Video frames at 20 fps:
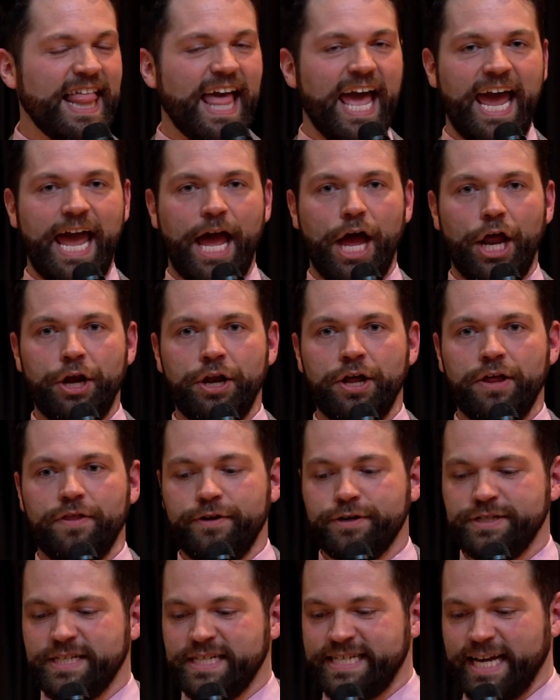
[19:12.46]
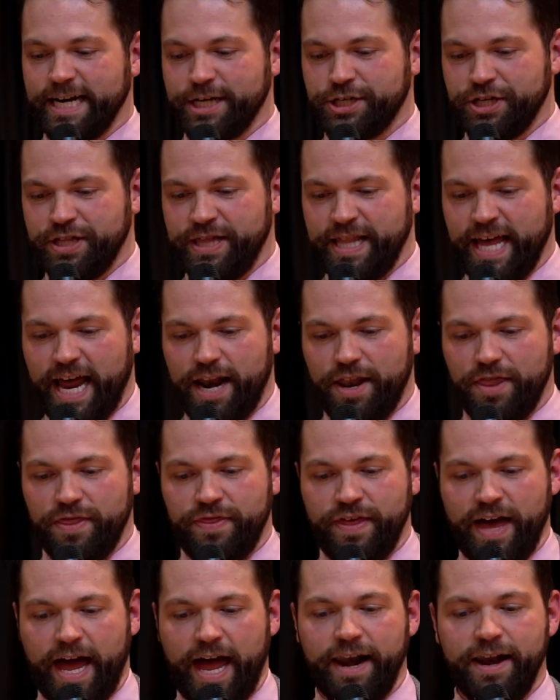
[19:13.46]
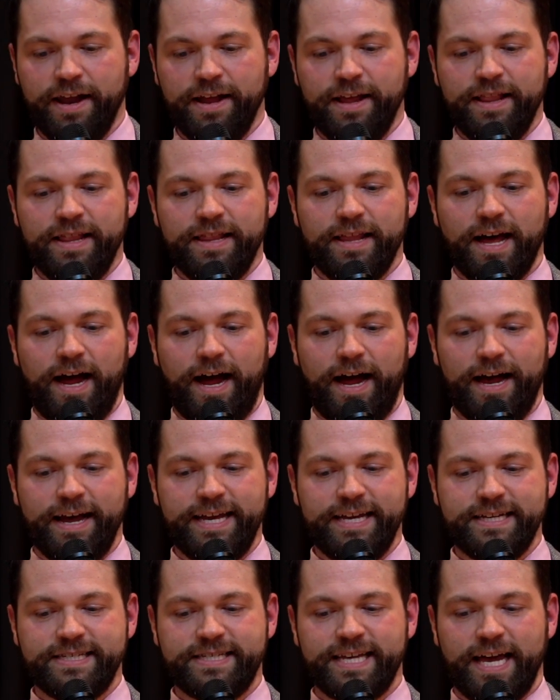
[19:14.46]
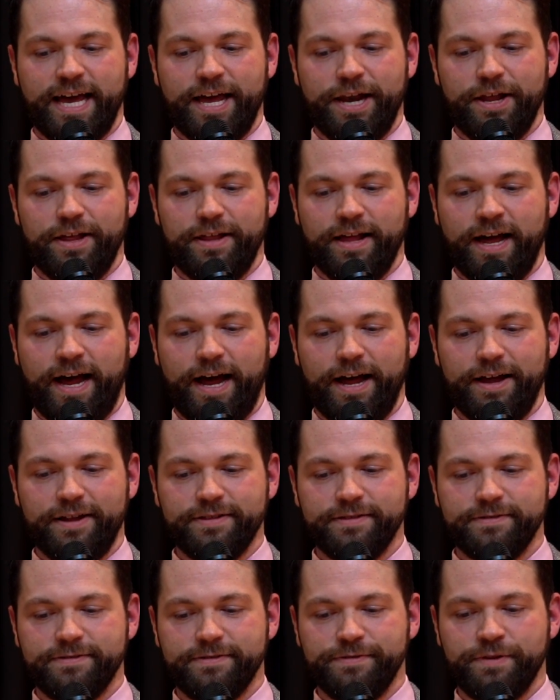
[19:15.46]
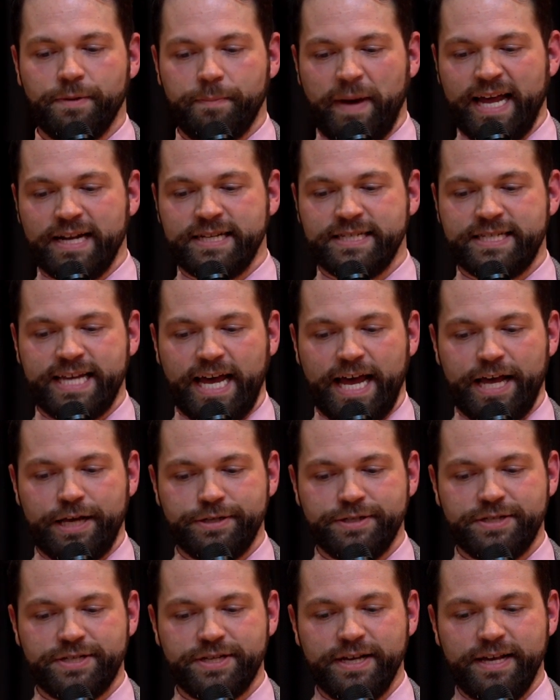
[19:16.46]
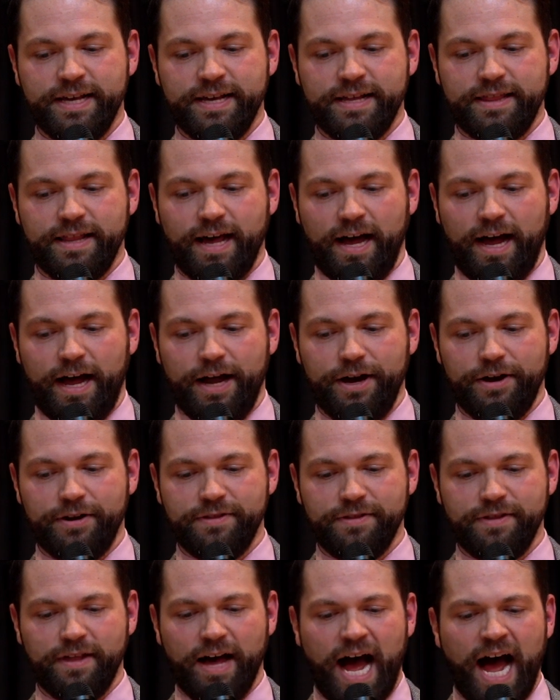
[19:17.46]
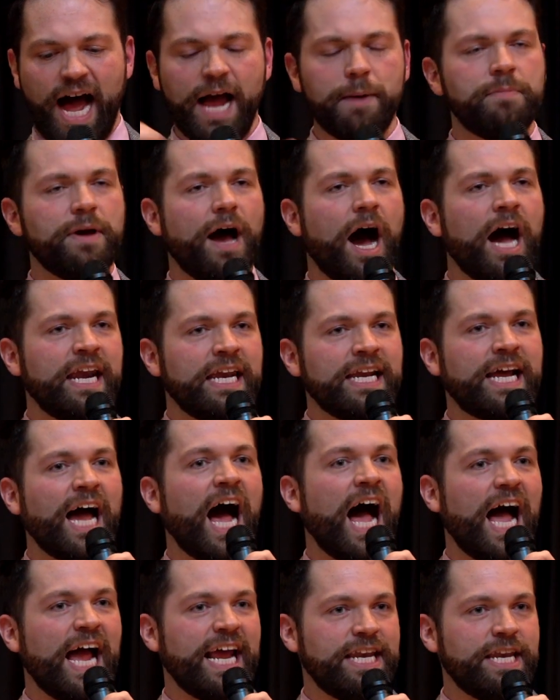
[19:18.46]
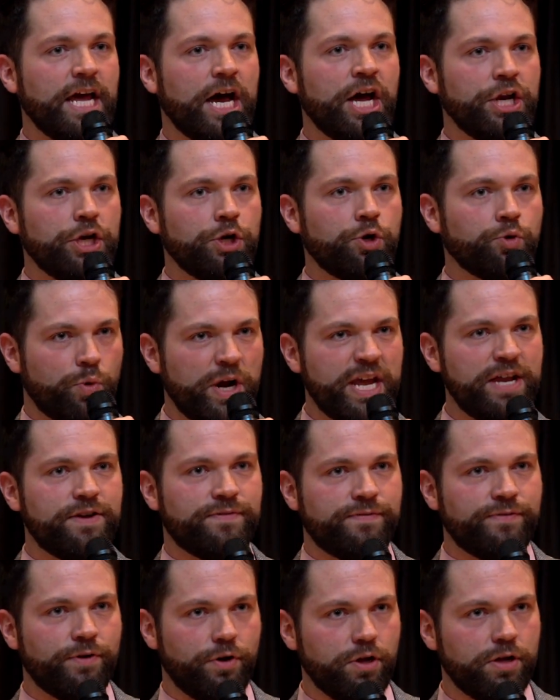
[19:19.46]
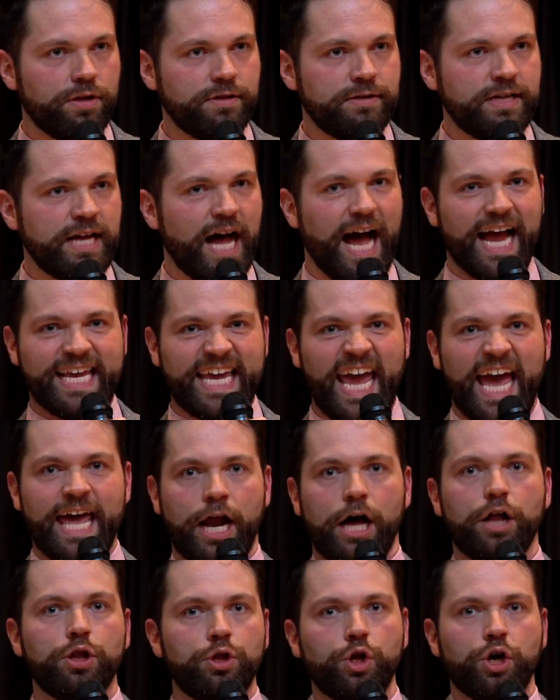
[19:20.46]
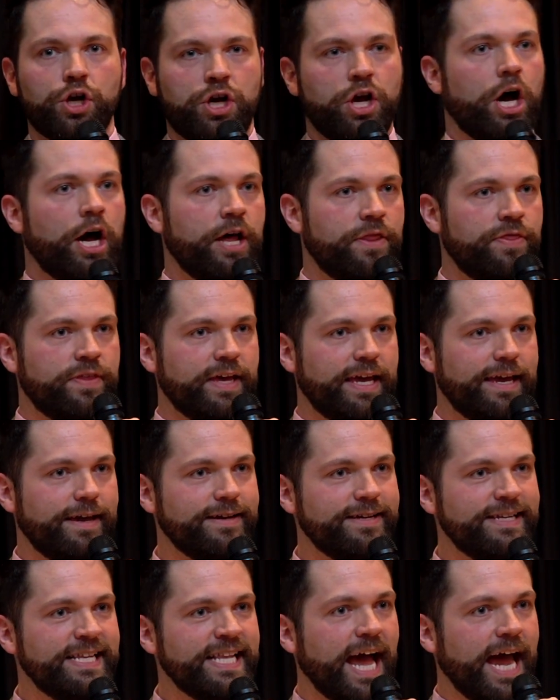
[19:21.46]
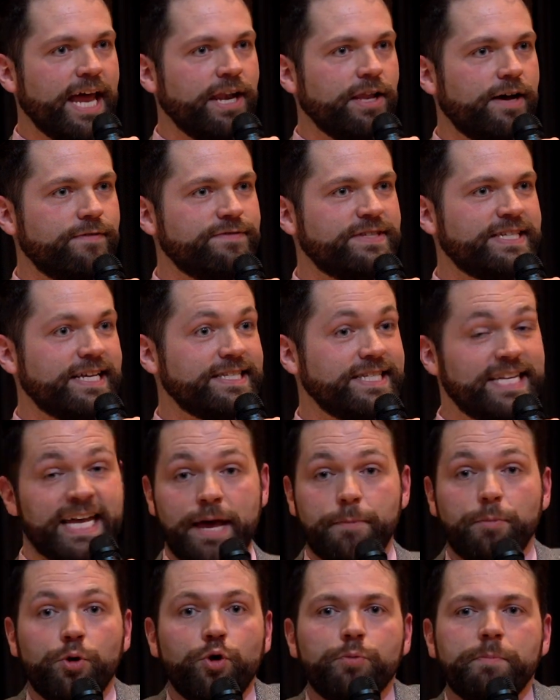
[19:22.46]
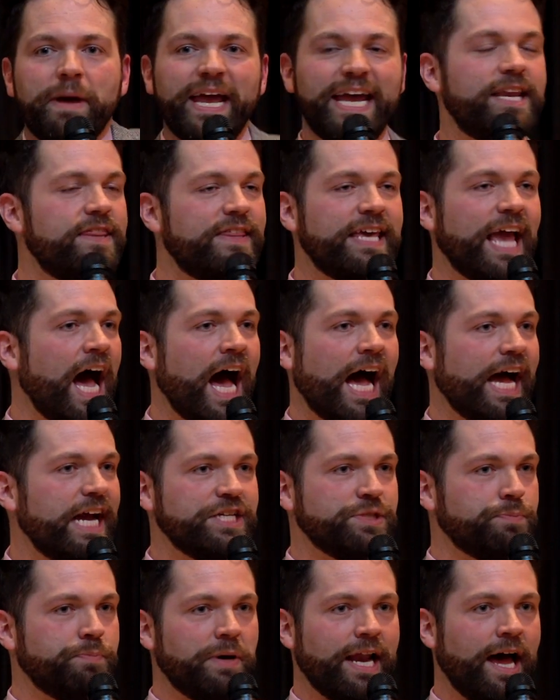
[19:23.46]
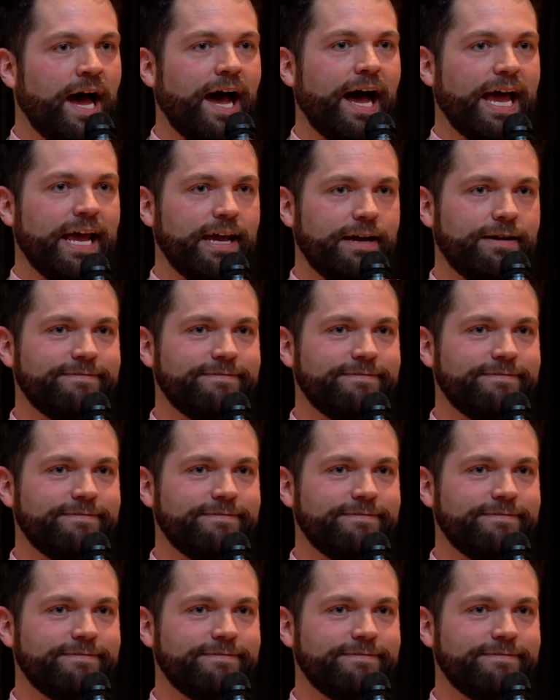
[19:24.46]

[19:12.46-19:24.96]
And there's a section that, that uh, he said, uh, the man says, uh, I'm unkind, ungrateful. I cannot look on thee. And love says to him, Who made the eyes but I?